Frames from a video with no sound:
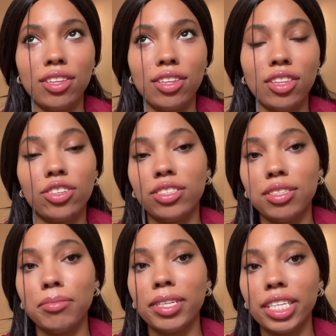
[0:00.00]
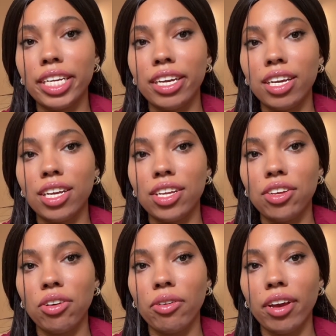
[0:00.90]
their stability,
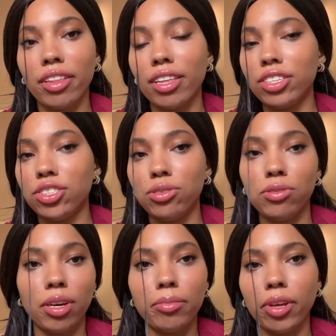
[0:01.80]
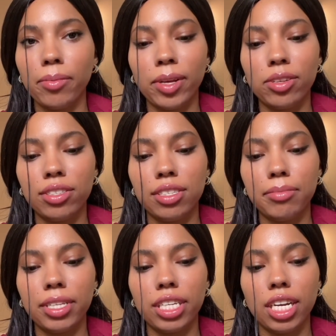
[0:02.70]
okay? They do not play about their
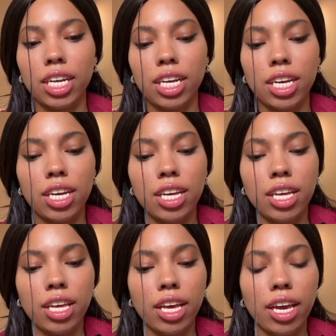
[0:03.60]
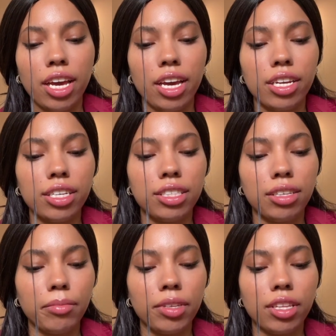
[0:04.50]
stability, and it's
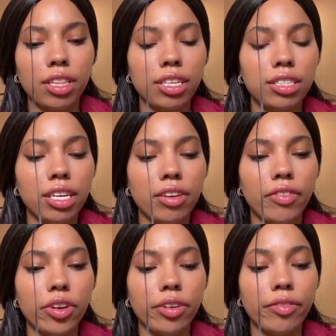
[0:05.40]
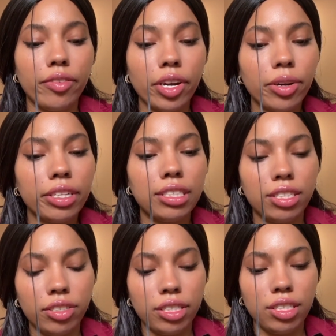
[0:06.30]
something that they take very, very
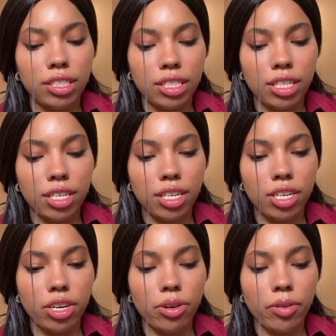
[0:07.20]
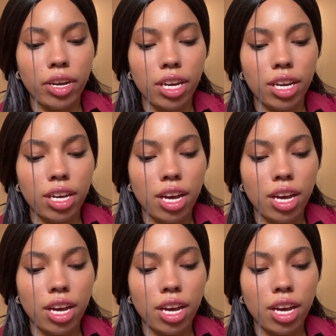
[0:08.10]
seriously, okay?